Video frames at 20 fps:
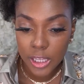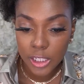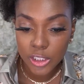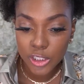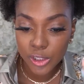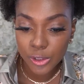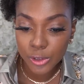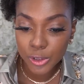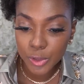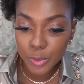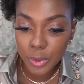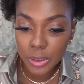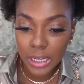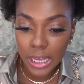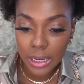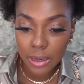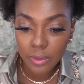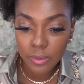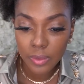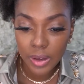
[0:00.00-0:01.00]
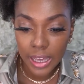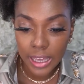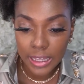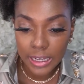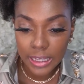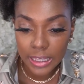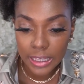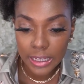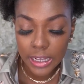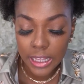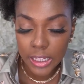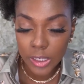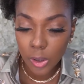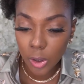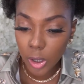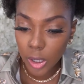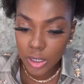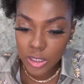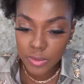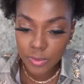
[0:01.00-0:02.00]
Children were not invited and
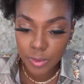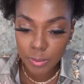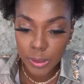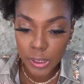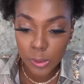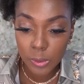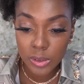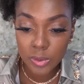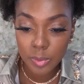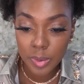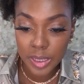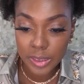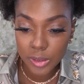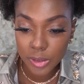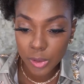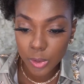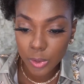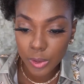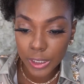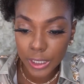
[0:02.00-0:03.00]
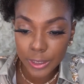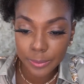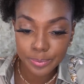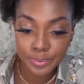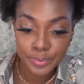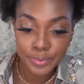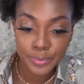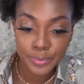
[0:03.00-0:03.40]
RSVP was mandatory.